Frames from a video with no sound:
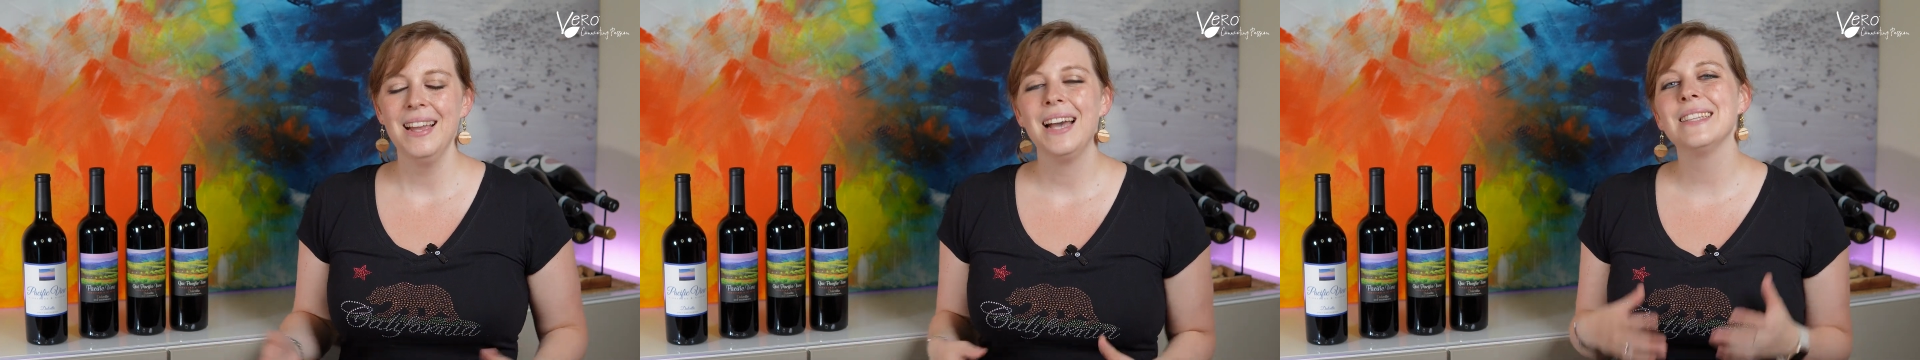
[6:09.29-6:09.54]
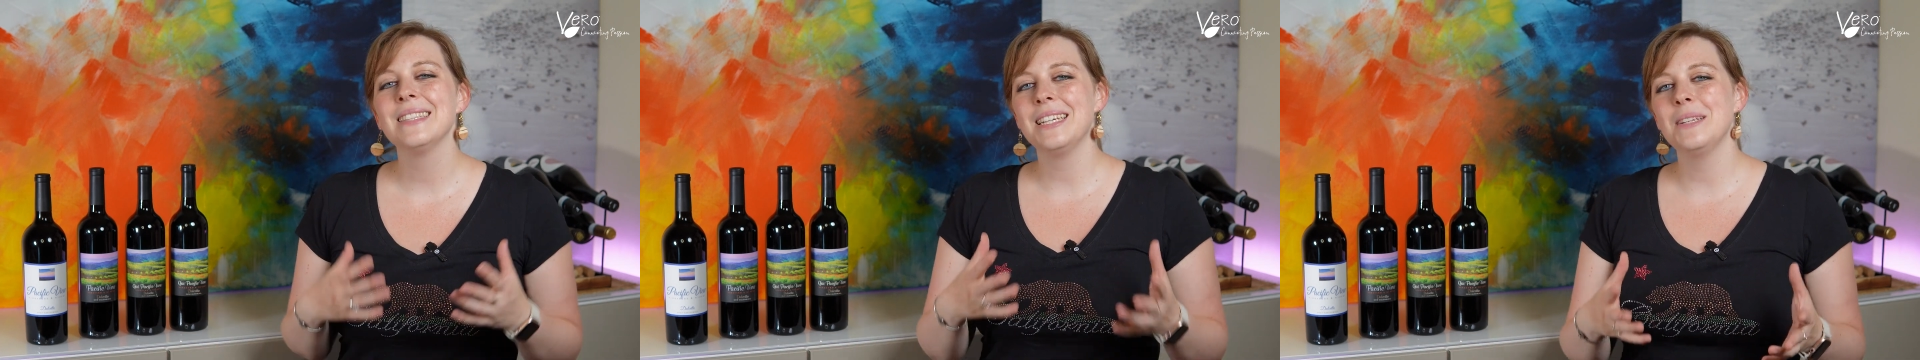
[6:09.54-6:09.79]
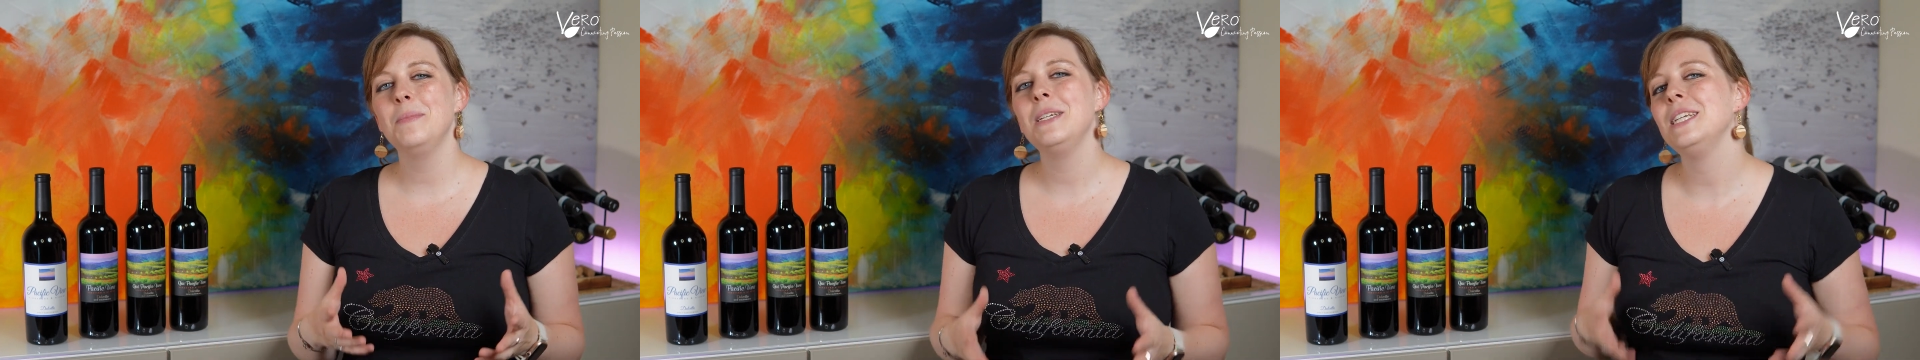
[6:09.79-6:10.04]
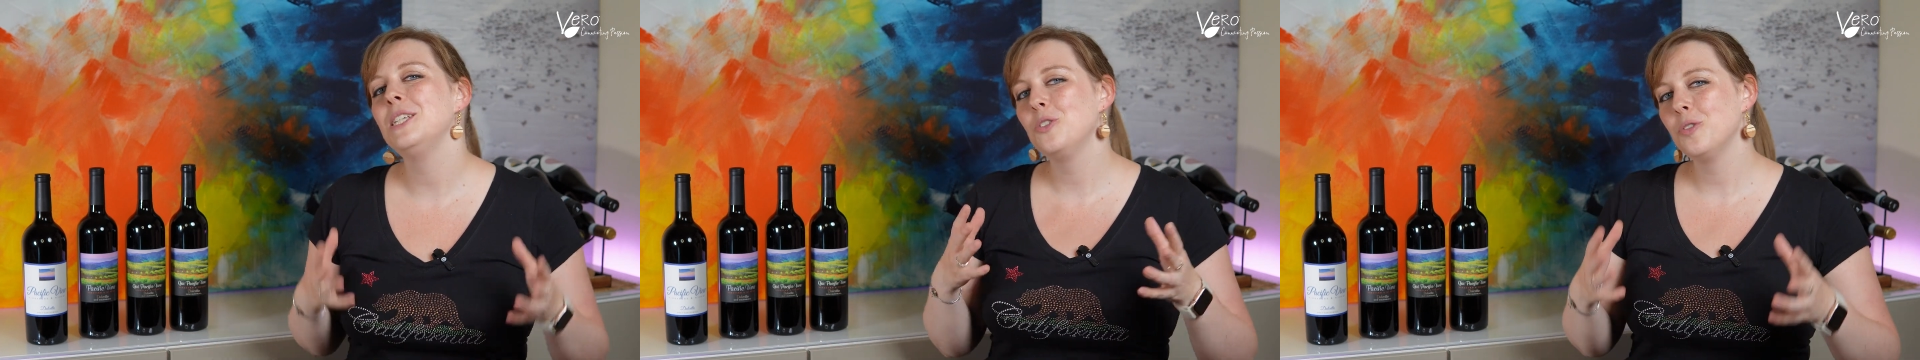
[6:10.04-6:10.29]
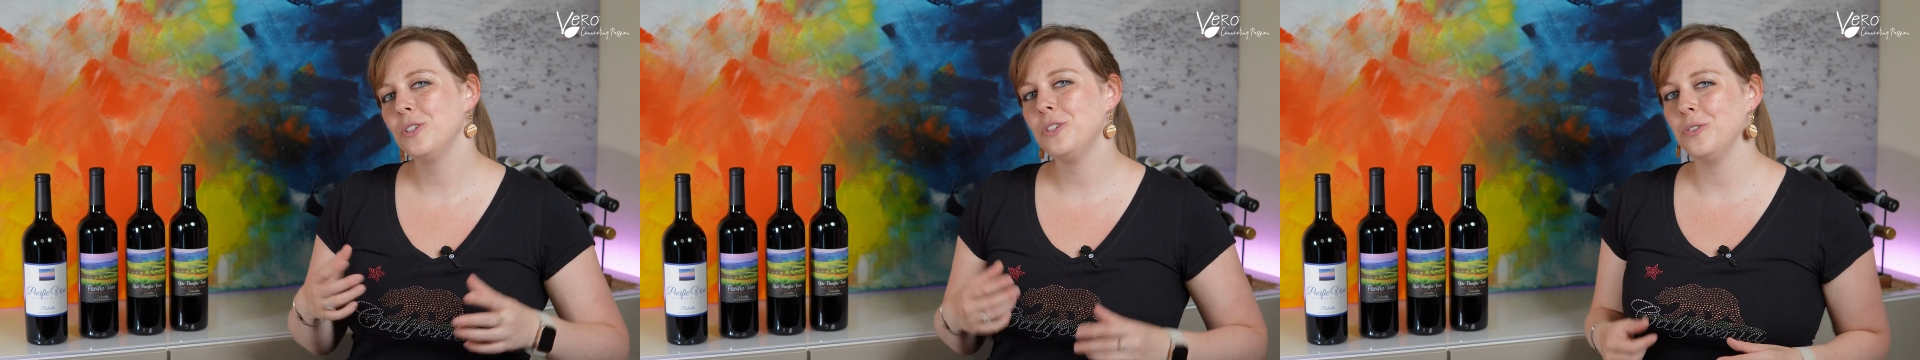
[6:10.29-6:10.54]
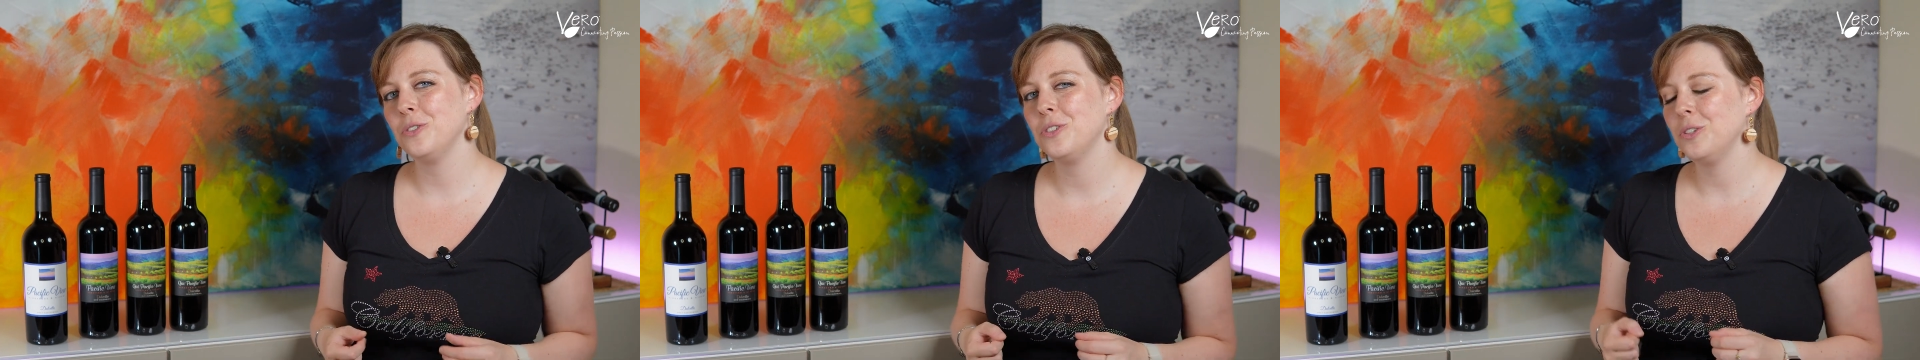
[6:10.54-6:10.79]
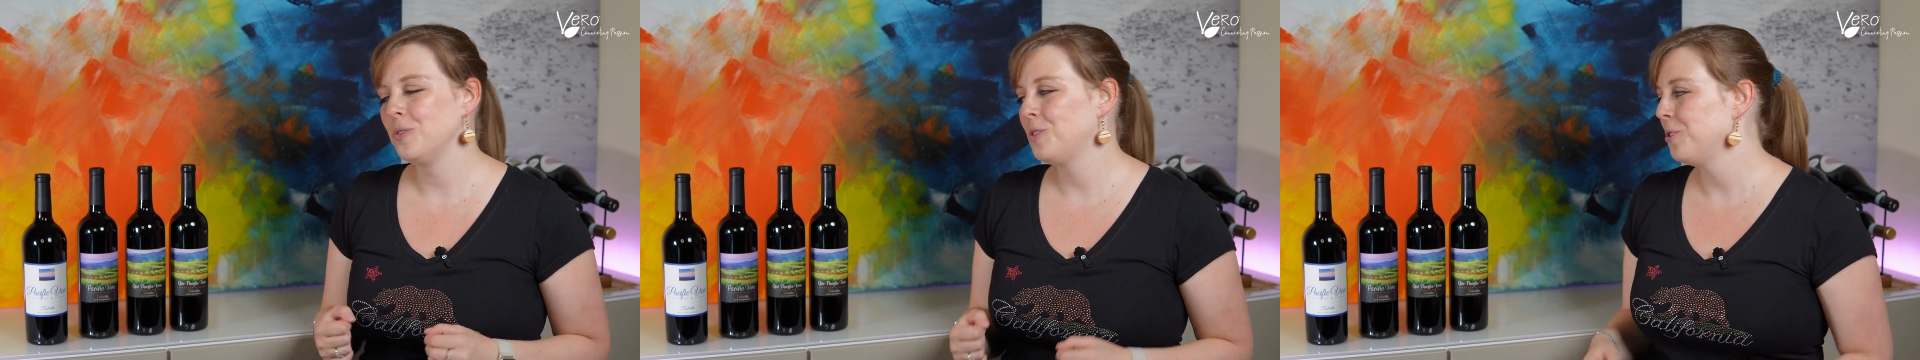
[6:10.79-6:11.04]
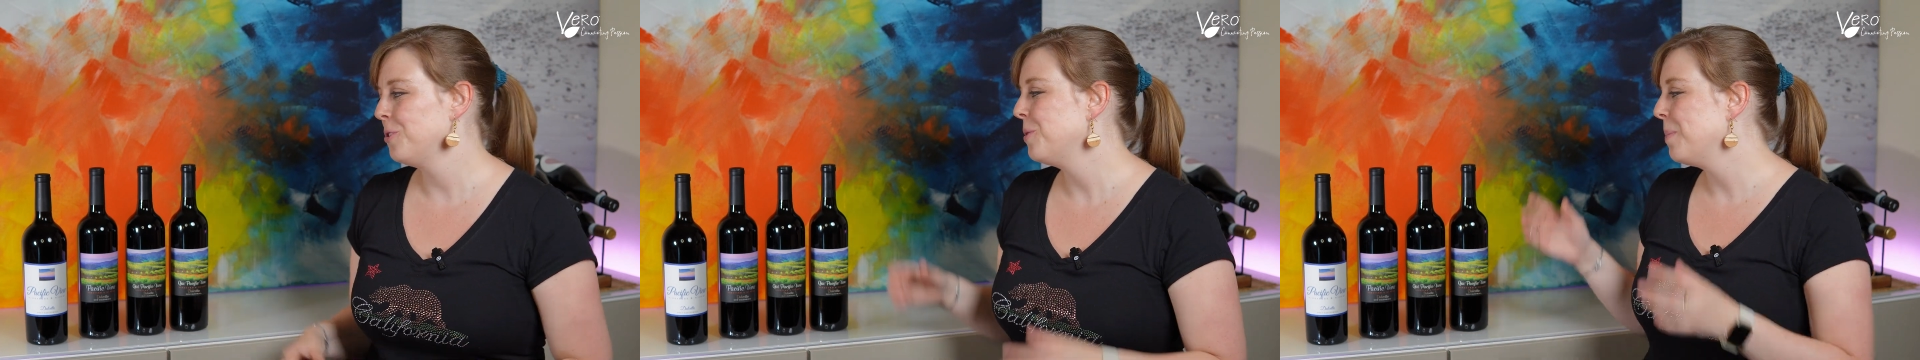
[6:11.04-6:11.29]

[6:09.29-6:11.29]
and letting me introduce you to